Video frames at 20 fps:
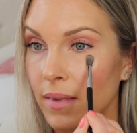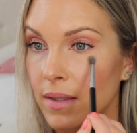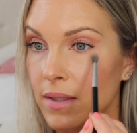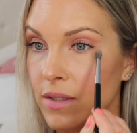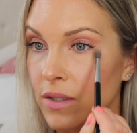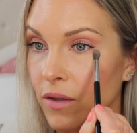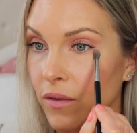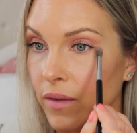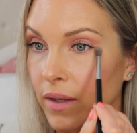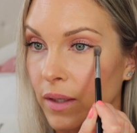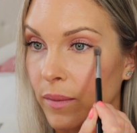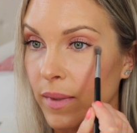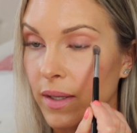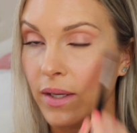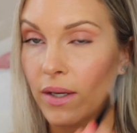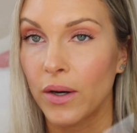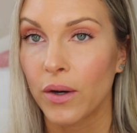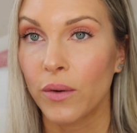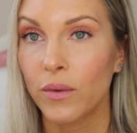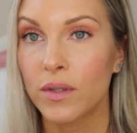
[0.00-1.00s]
So there we
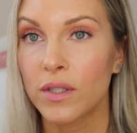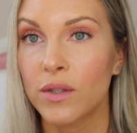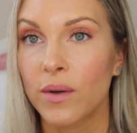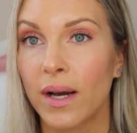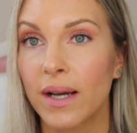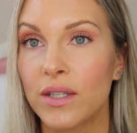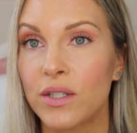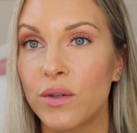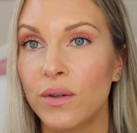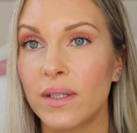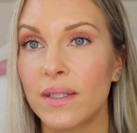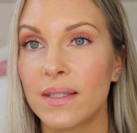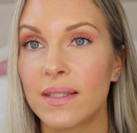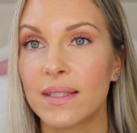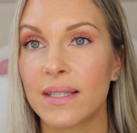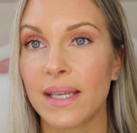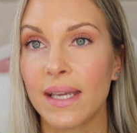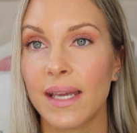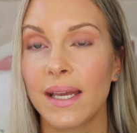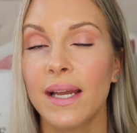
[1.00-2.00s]
go. So as you can
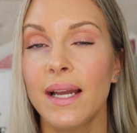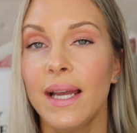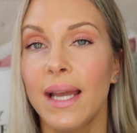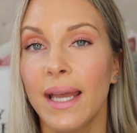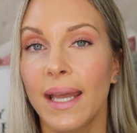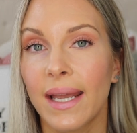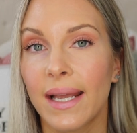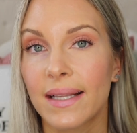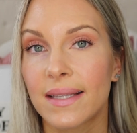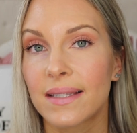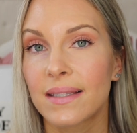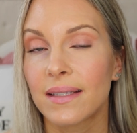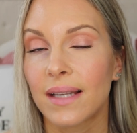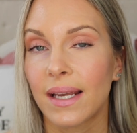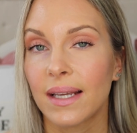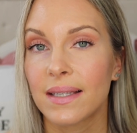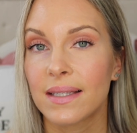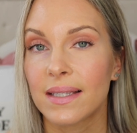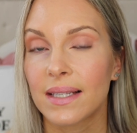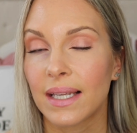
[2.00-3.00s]
see, it's
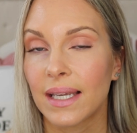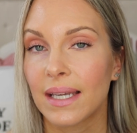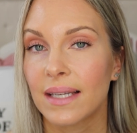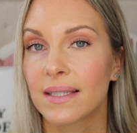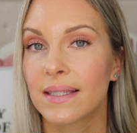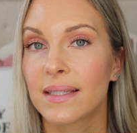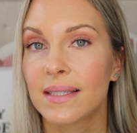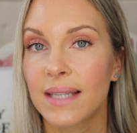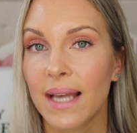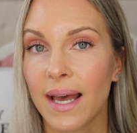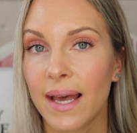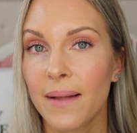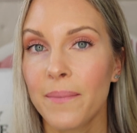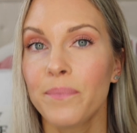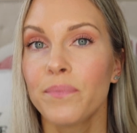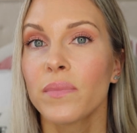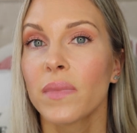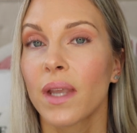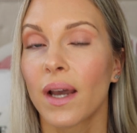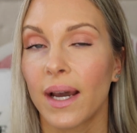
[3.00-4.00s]
nicely set.